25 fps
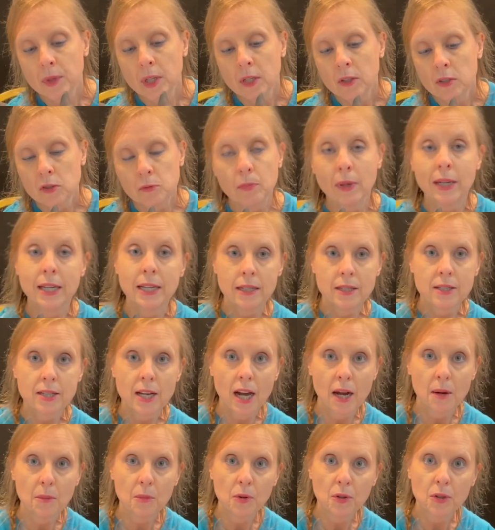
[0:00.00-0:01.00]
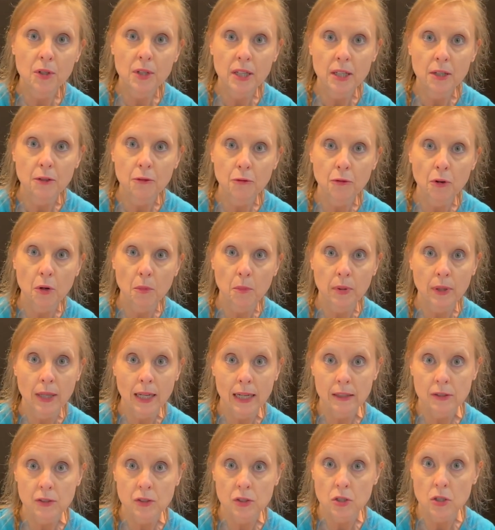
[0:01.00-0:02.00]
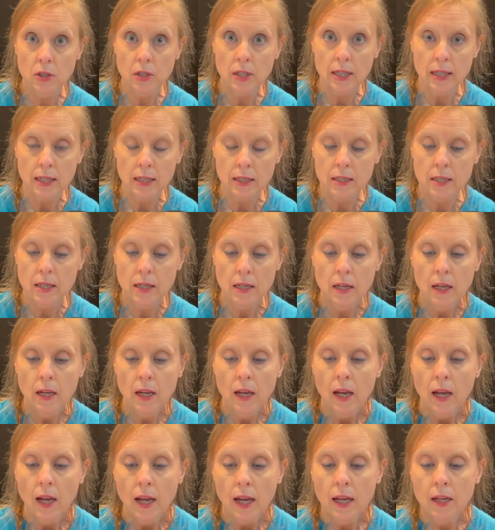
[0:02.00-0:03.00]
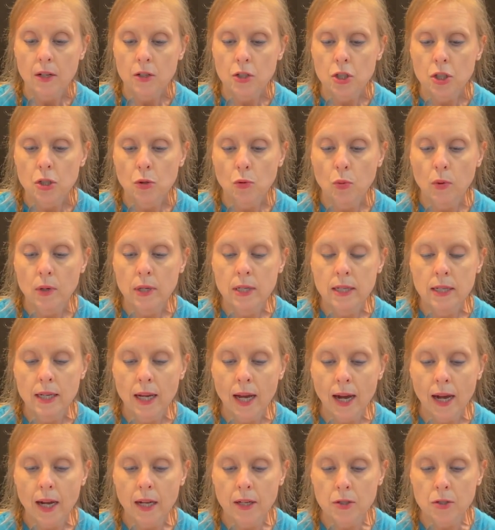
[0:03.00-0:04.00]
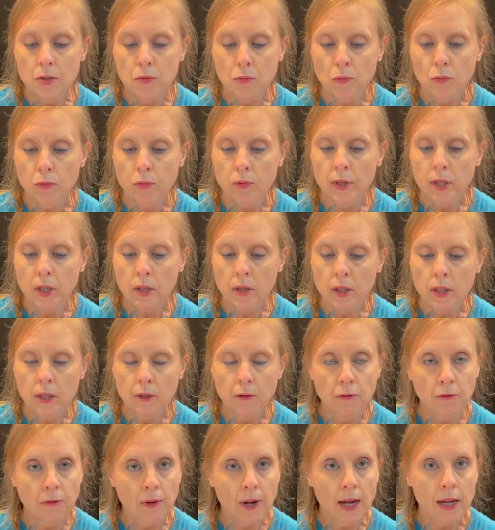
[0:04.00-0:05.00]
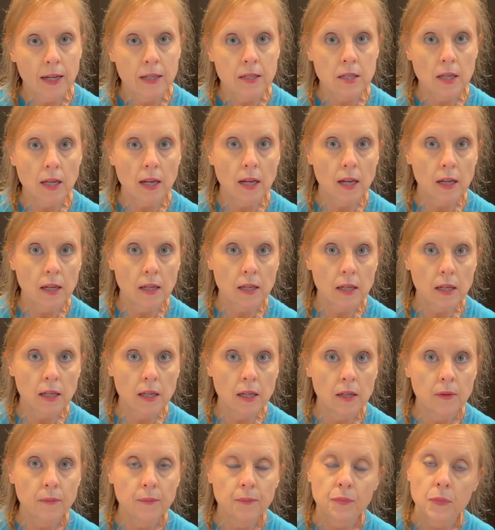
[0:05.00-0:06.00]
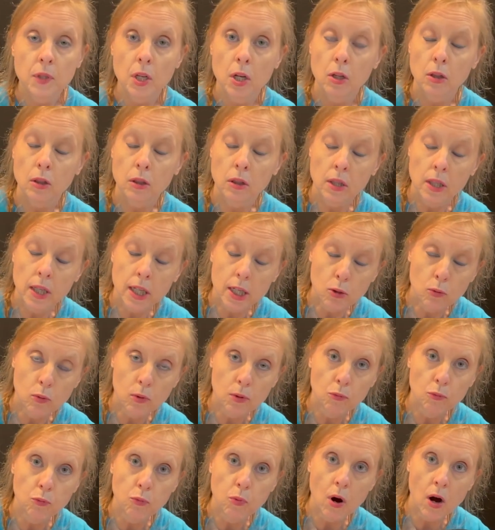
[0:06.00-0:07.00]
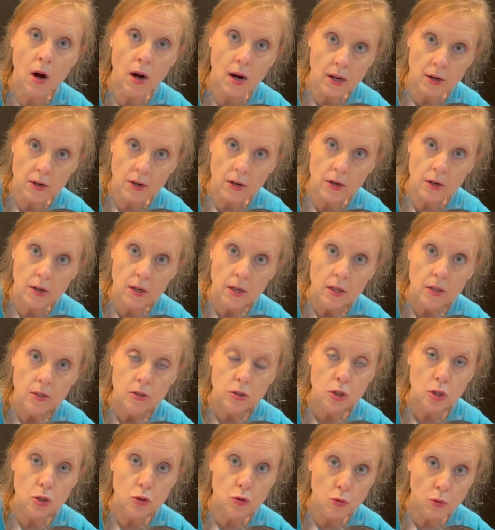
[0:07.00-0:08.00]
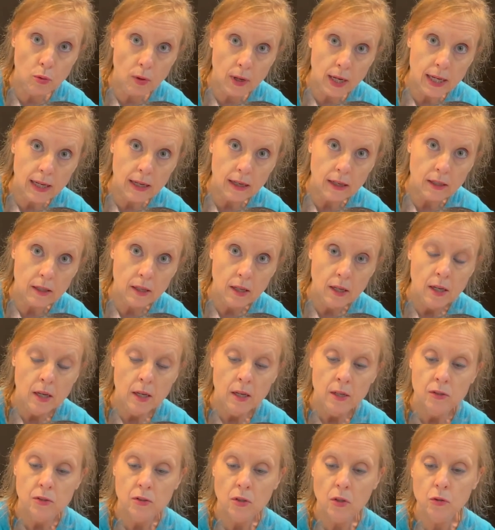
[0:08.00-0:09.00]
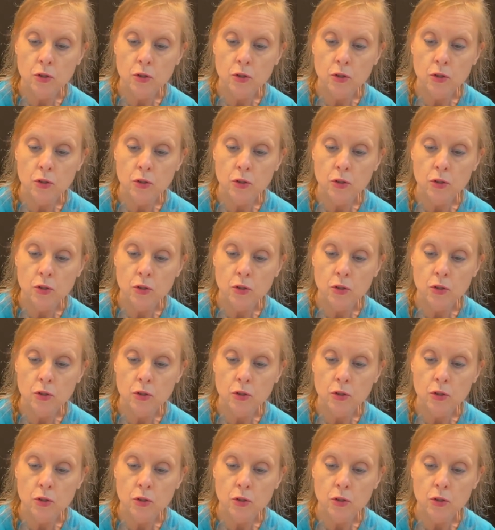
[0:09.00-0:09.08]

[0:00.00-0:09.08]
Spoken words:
spending time looking for plants to eat, and she would not really find any liquid water to drink. So